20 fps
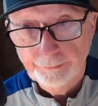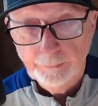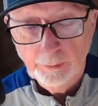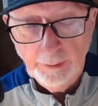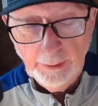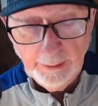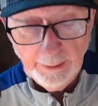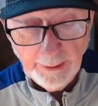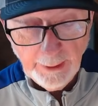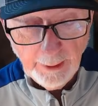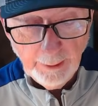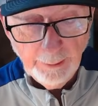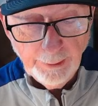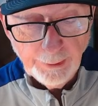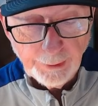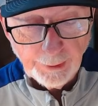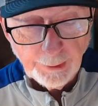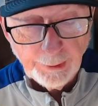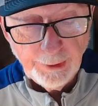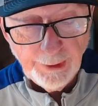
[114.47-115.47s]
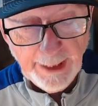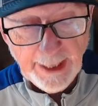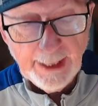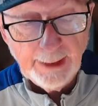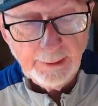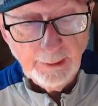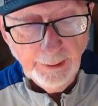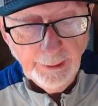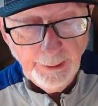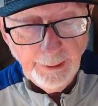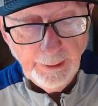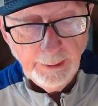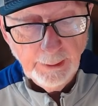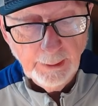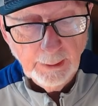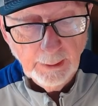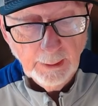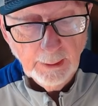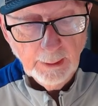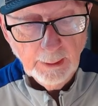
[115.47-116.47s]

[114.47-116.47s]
Well, here is exactly